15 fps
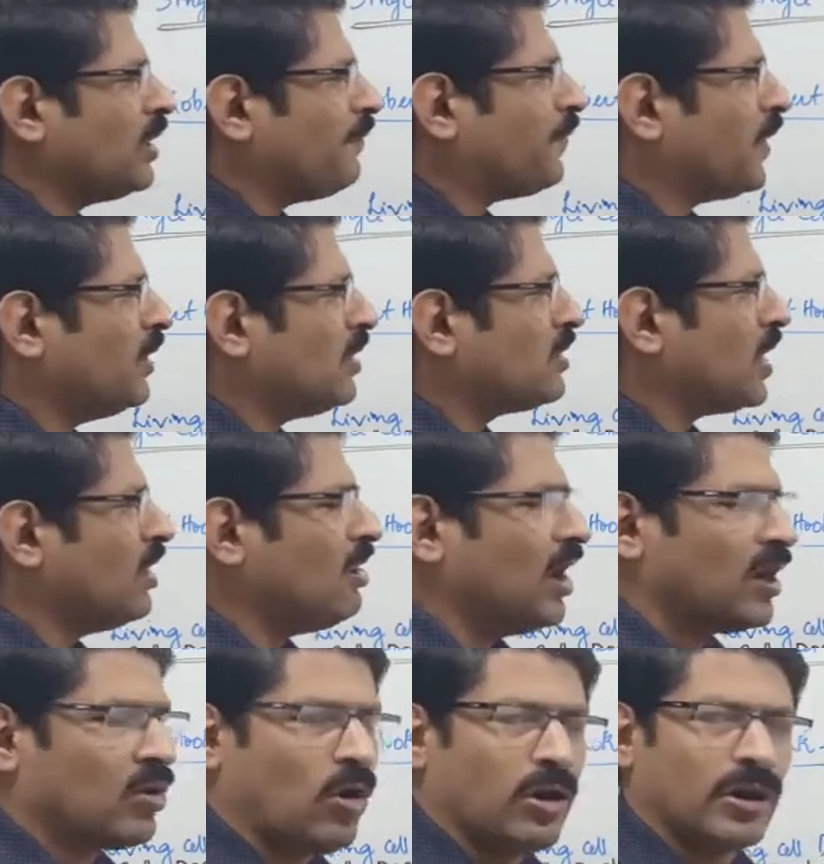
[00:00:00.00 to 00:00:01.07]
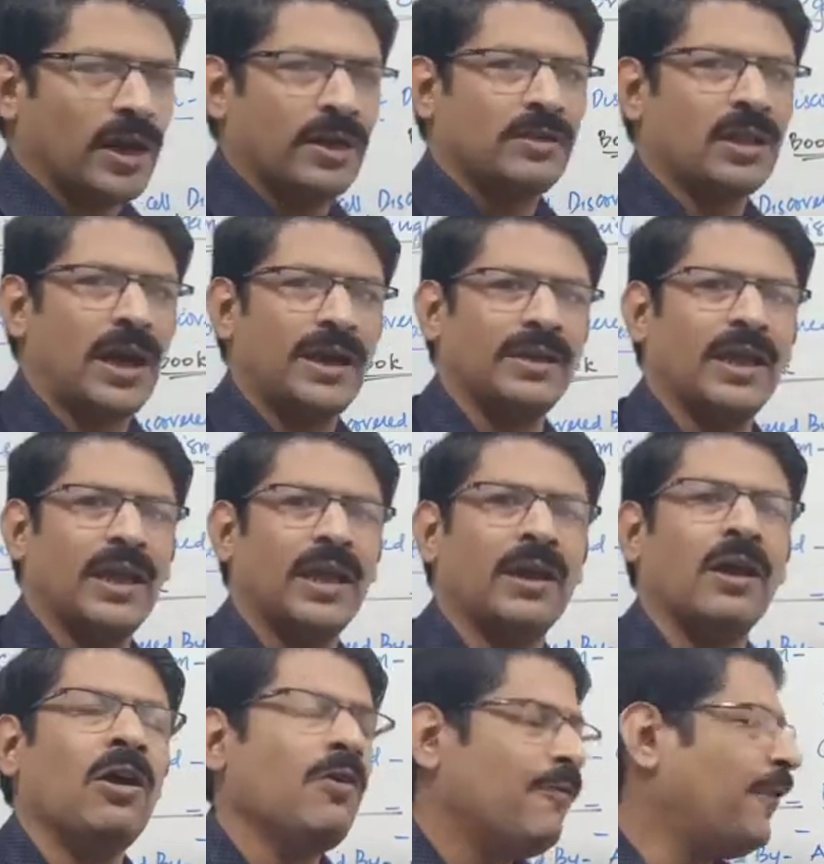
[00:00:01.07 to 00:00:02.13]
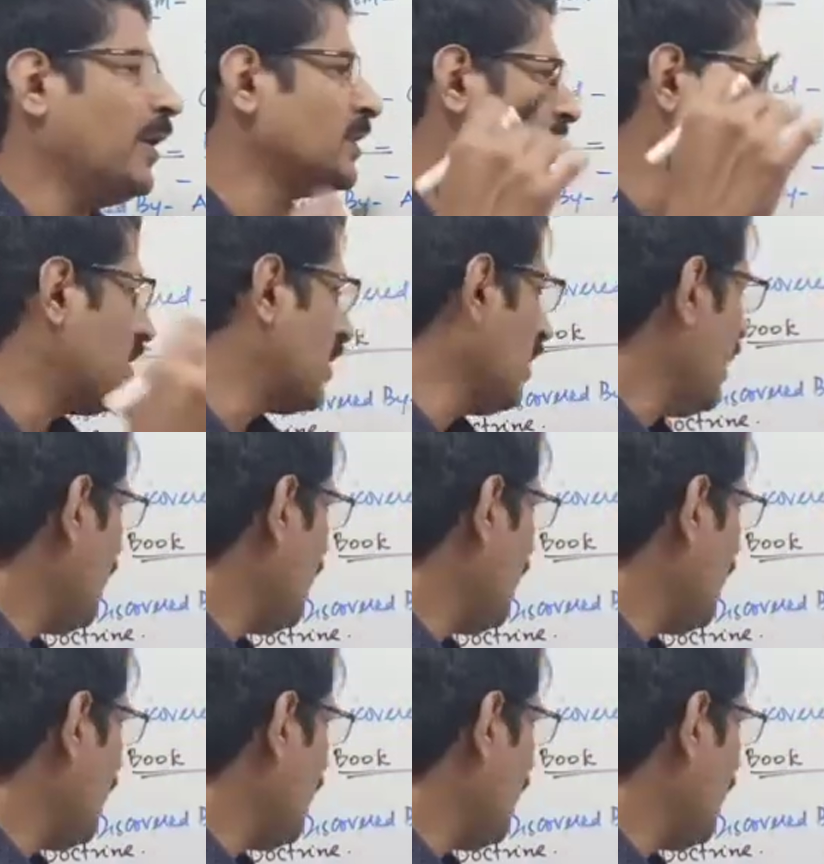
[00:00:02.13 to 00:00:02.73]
different cellular organs and their functions.